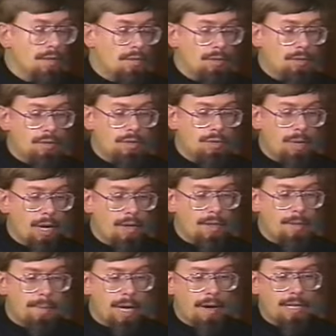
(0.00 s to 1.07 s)
to wear
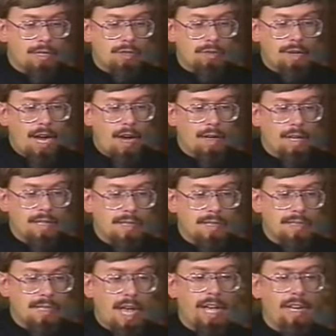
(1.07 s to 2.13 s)
the marriage crown as a
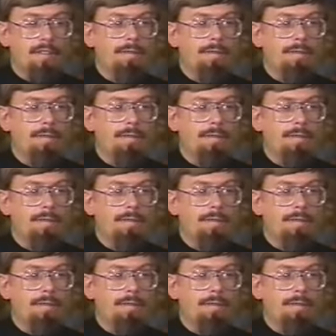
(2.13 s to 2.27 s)
sign